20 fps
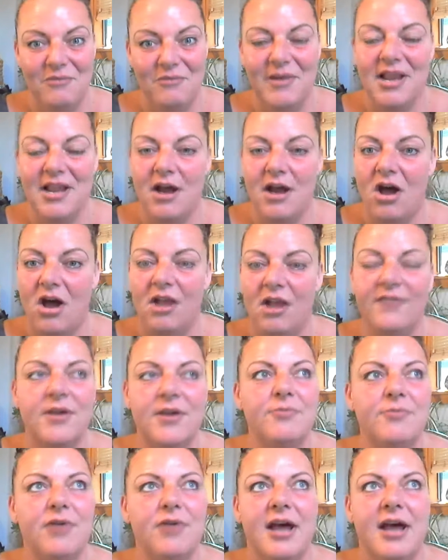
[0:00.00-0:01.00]
All of our
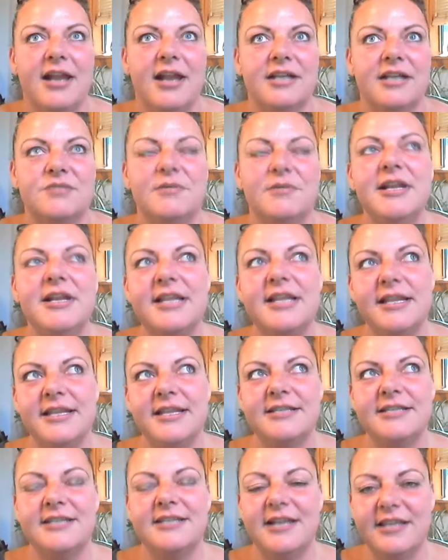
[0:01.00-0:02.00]
products, one of the
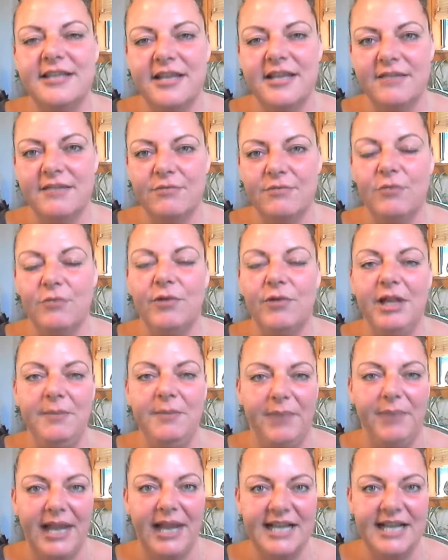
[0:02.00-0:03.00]
things that I think we're really
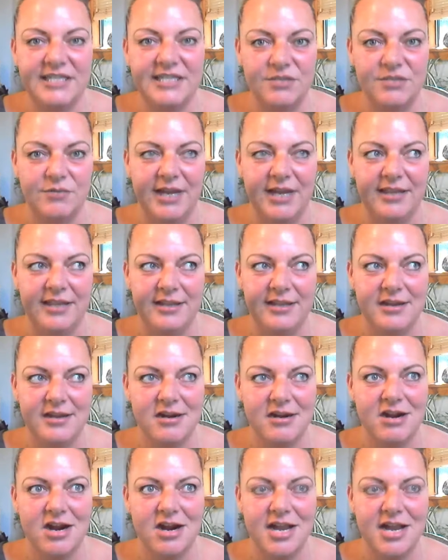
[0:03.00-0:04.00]
blessed with
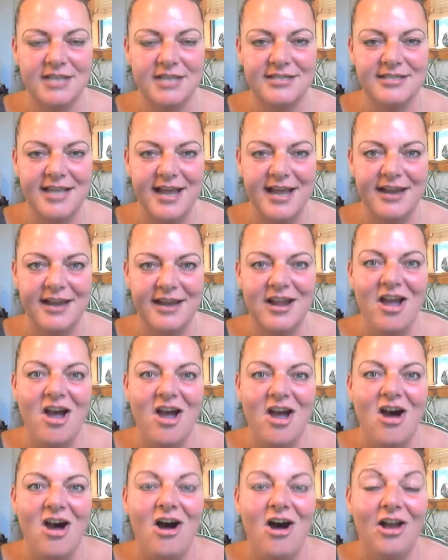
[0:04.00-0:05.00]
here is that
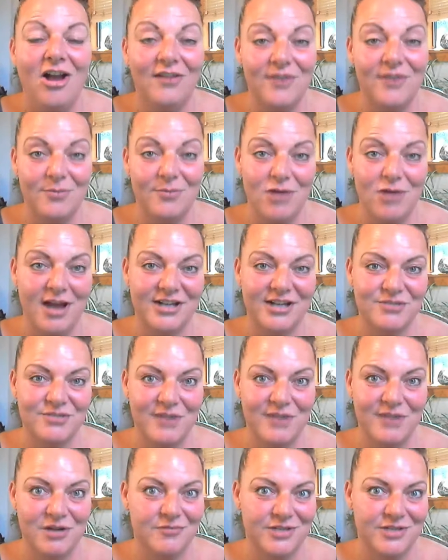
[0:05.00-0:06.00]
all of our products
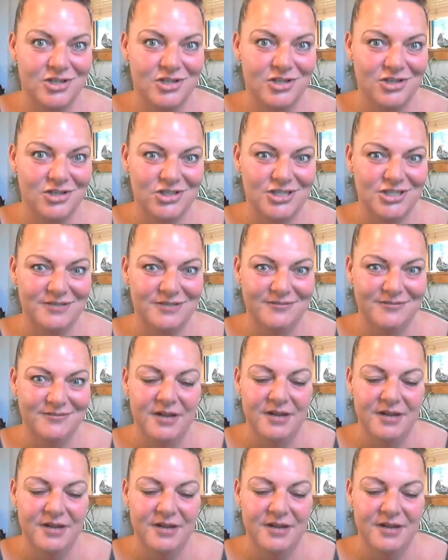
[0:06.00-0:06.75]
render results.